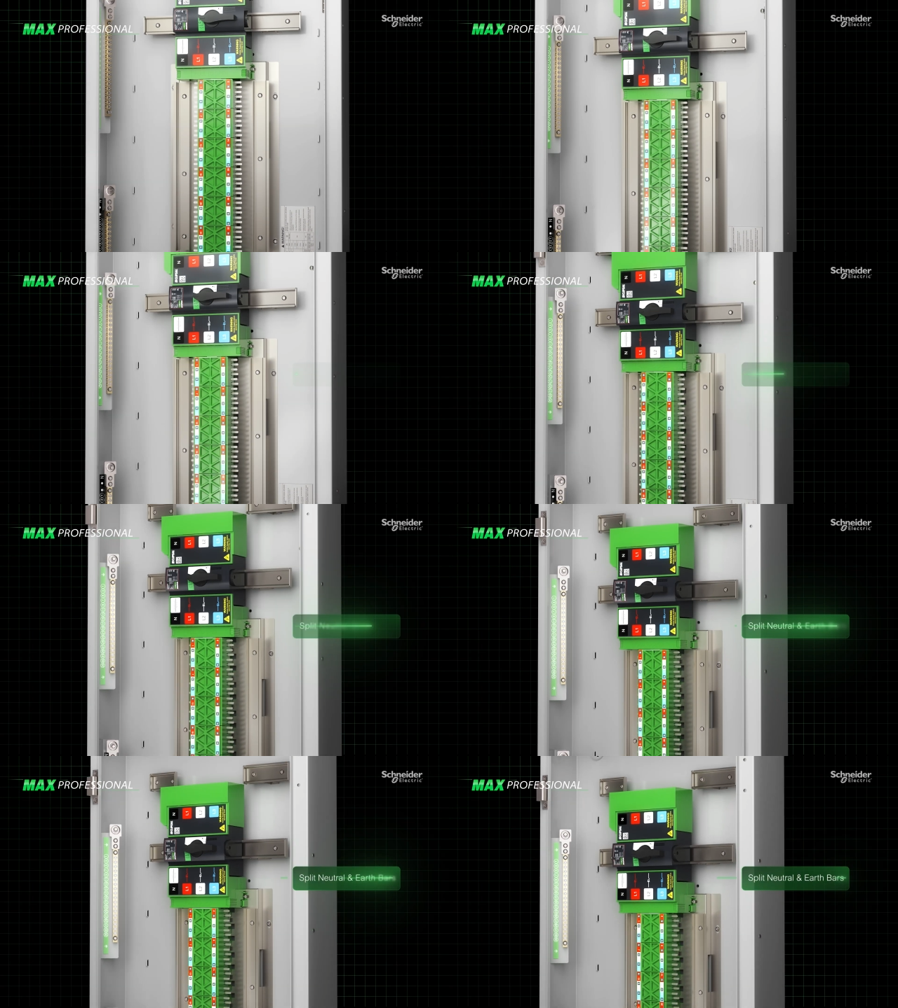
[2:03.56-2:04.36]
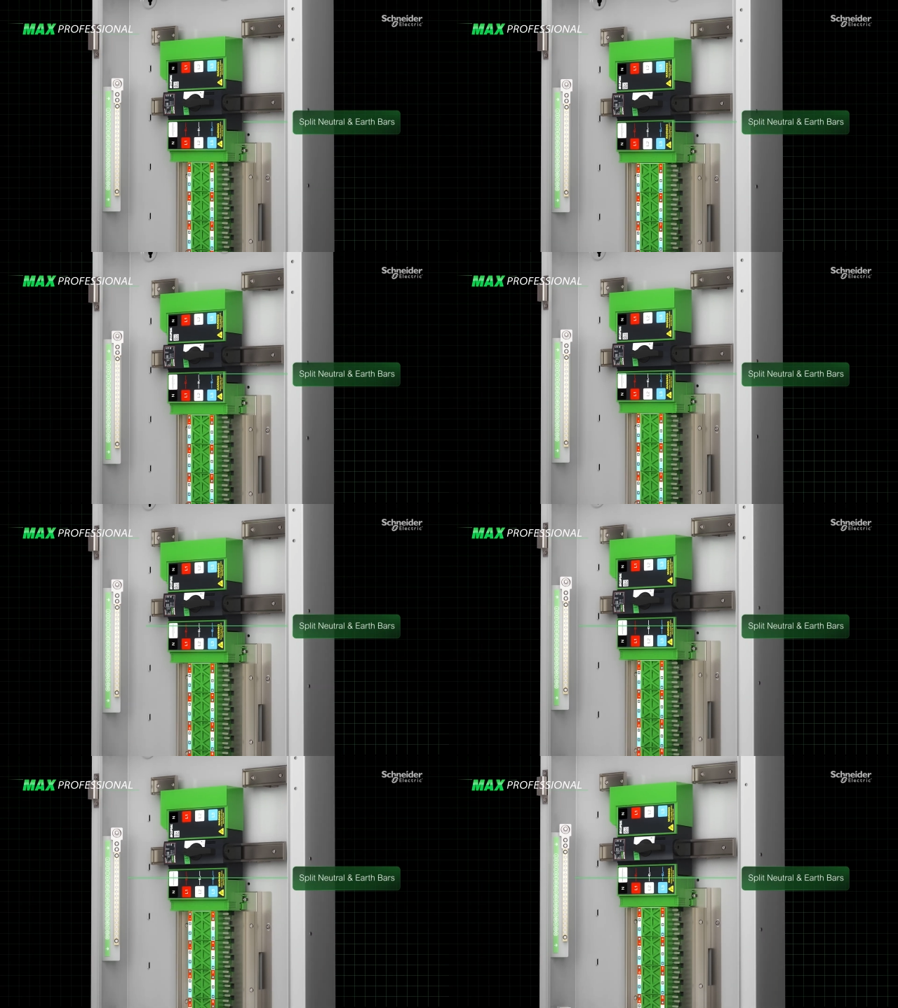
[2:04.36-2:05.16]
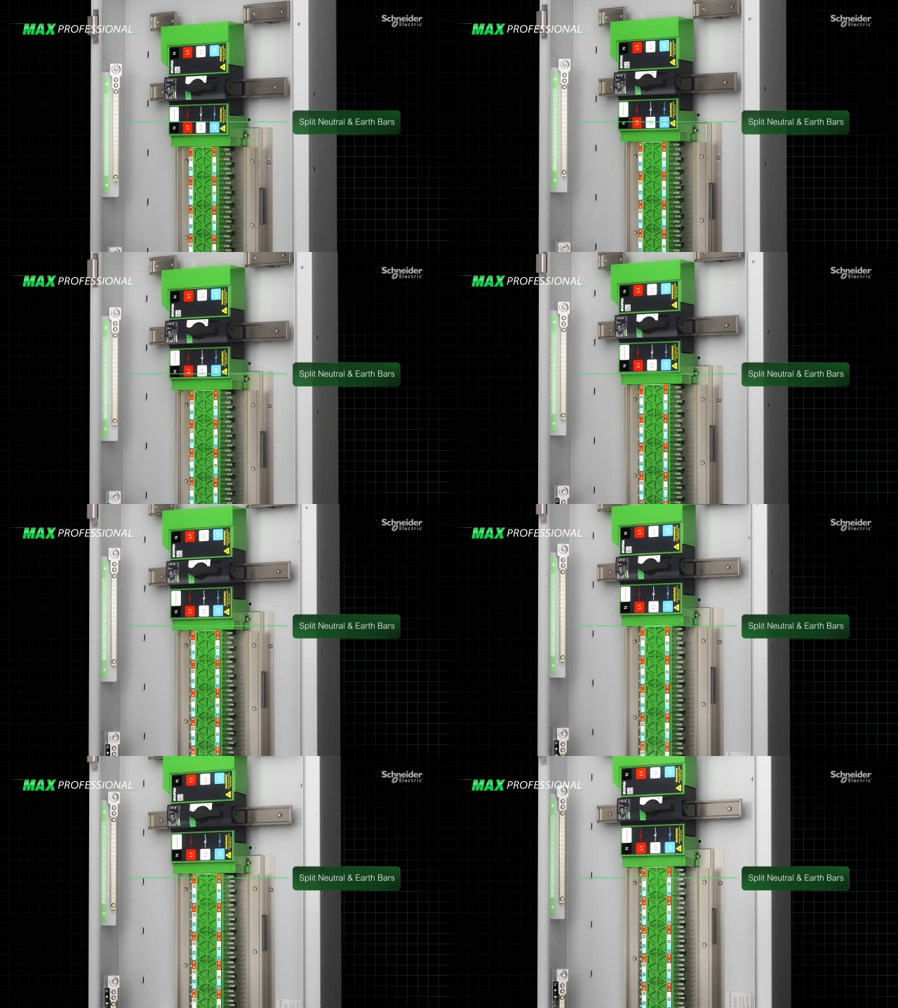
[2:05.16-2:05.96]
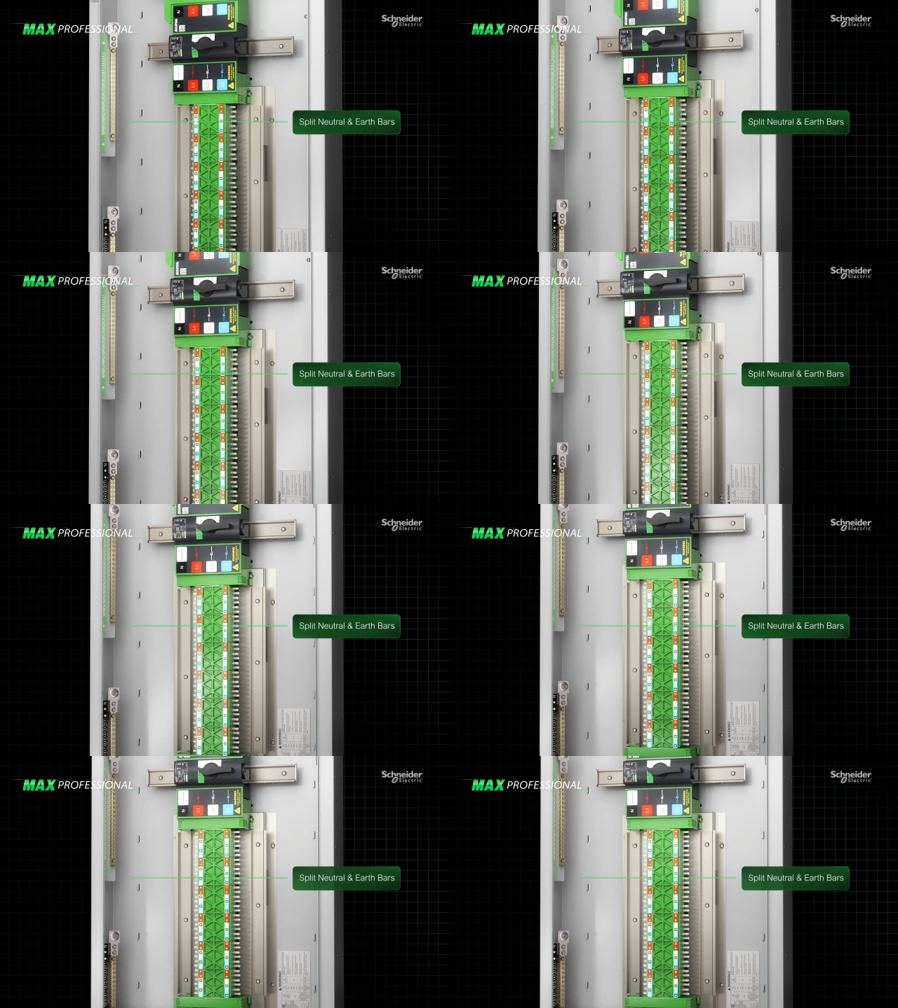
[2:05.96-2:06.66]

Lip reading: (no speaker visible)